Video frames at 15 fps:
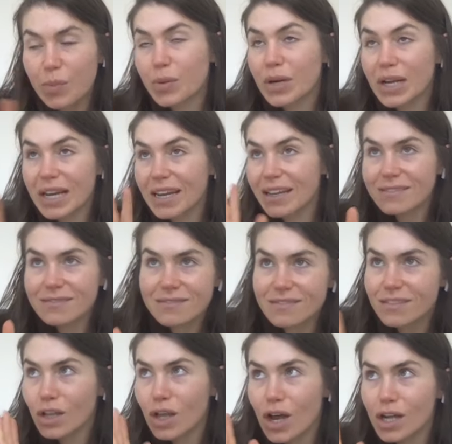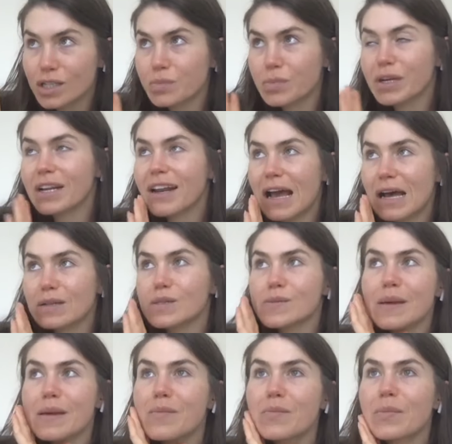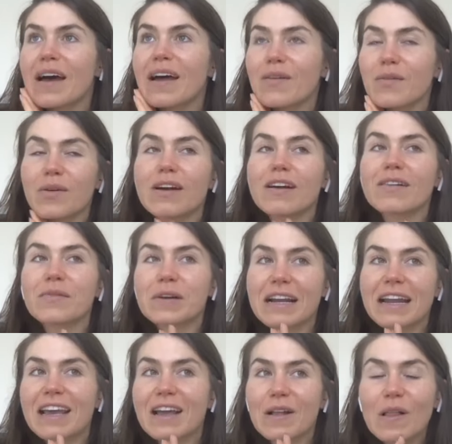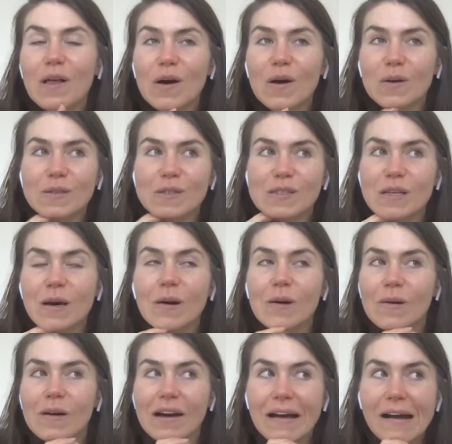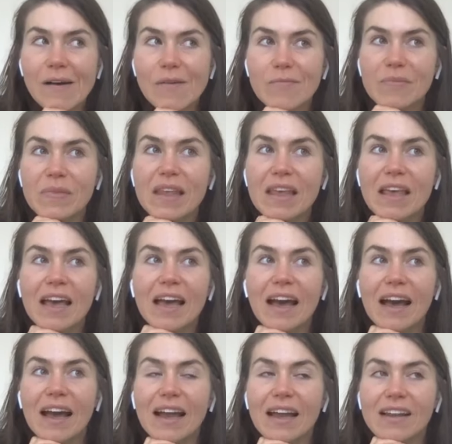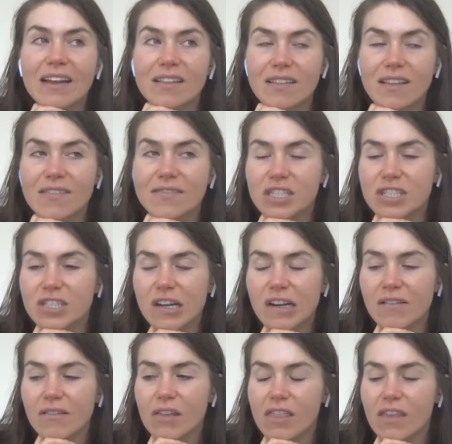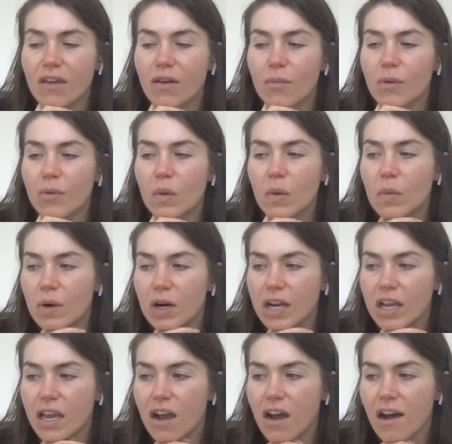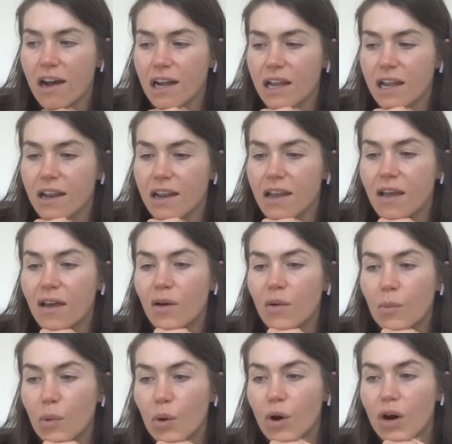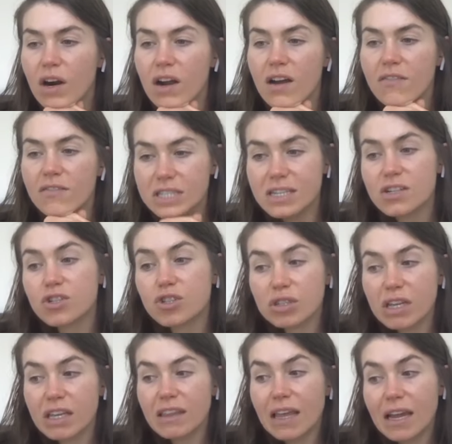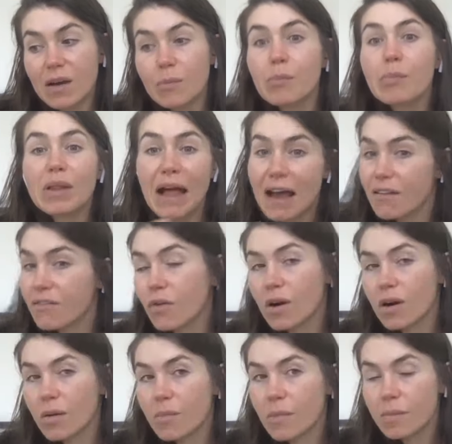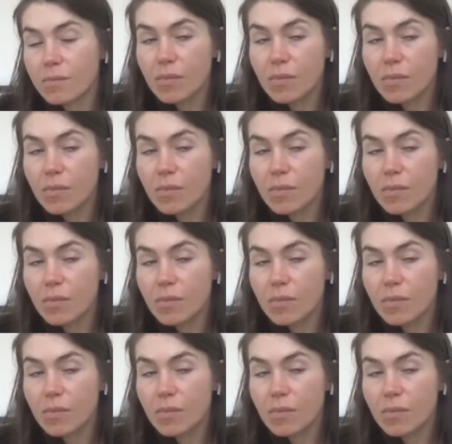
pre-launch, pre-announcement, but we're we're getting close. So um, I'd love to share it with you. But we're working on more of essentially like a platform